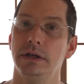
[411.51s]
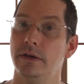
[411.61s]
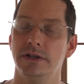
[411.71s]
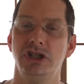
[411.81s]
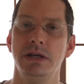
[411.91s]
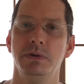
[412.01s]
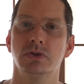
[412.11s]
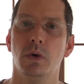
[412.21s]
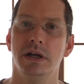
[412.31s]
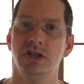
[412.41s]
You know, the
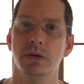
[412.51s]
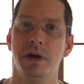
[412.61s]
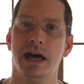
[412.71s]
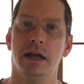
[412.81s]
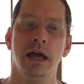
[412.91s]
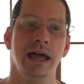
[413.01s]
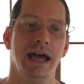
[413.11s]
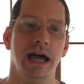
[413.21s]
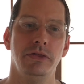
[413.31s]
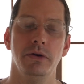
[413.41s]
cheapest one in Japan
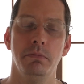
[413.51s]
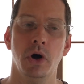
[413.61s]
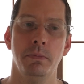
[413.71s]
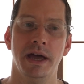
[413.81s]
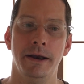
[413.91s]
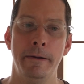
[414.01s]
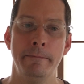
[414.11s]
at the moment,